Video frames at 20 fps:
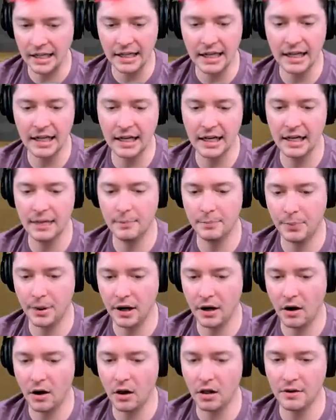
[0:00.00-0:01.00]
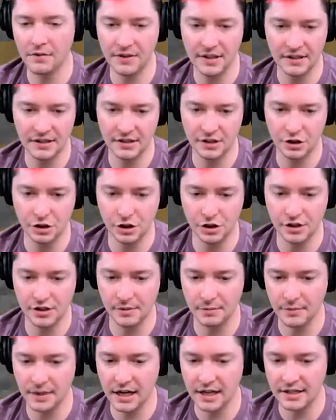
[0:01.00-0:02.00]
needed, but all of this is just
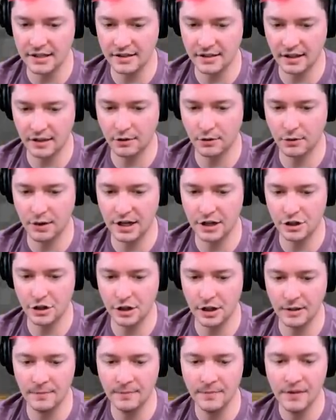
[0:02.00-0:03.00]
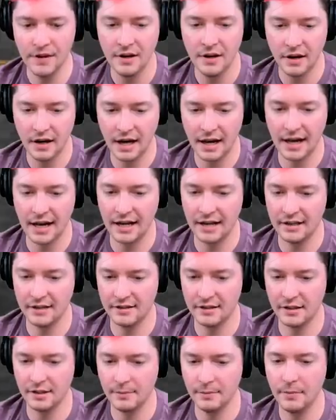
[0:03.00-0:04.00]
some nice decoration. I
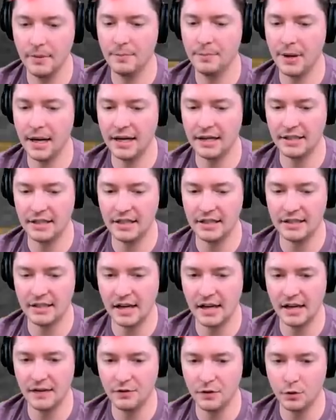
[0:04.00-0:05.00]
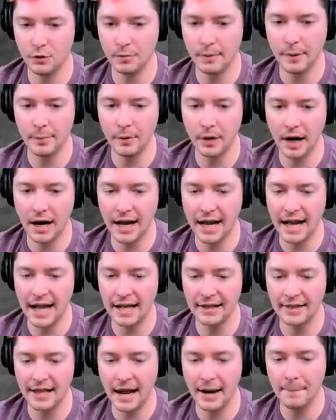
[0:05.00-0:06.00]
added some paintings, and if you remember, I
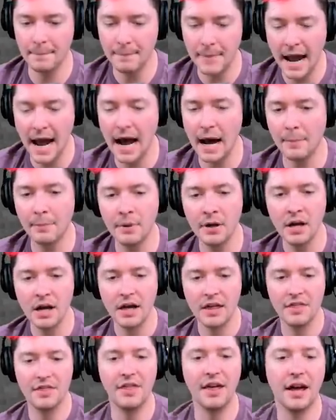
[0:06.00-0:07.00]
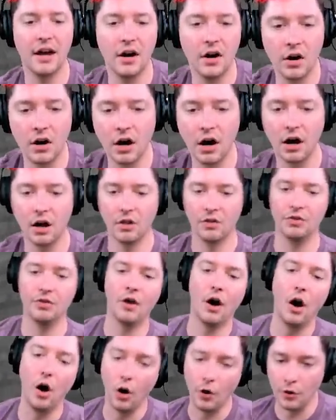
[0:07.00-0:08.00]
had that map there
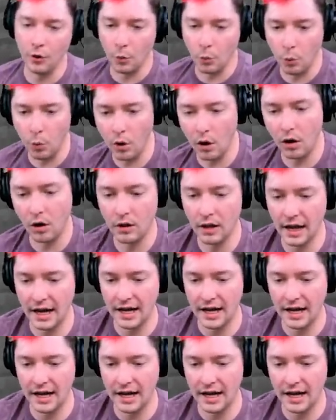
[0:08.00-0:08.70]
on on the wall